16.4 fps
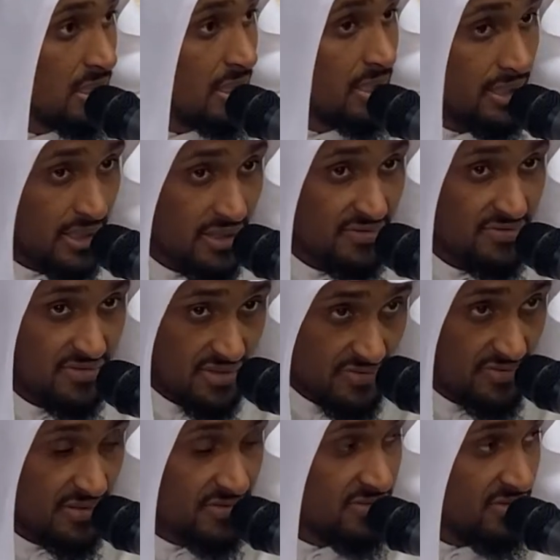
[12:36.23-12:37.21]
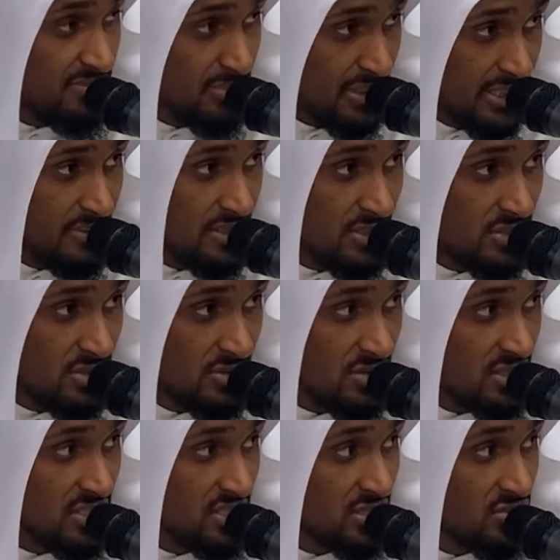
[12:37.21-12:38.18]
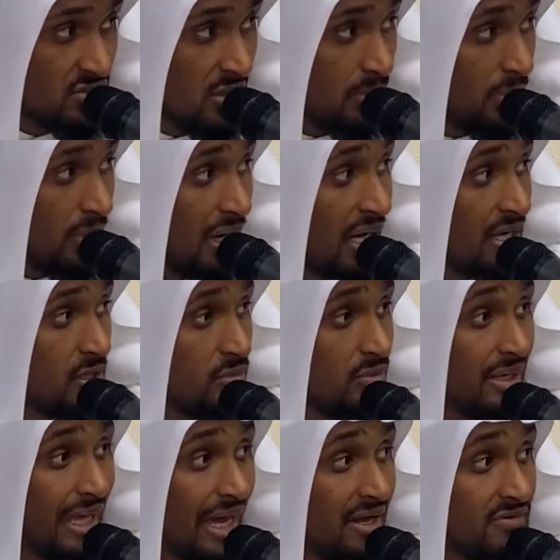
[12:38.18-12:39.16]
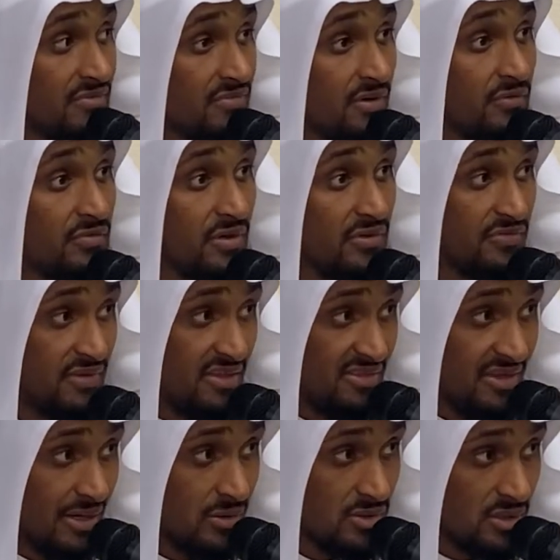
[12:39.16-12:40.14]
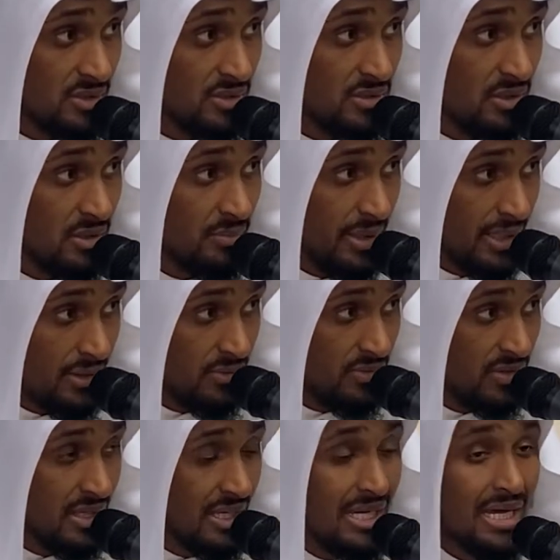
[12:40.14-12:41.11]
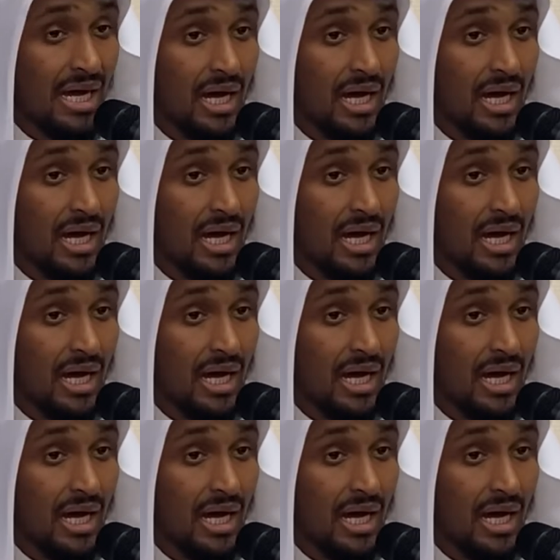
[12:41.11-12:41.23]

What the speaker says: I have 50, pay attention to this example. I only have 50,000 pounds.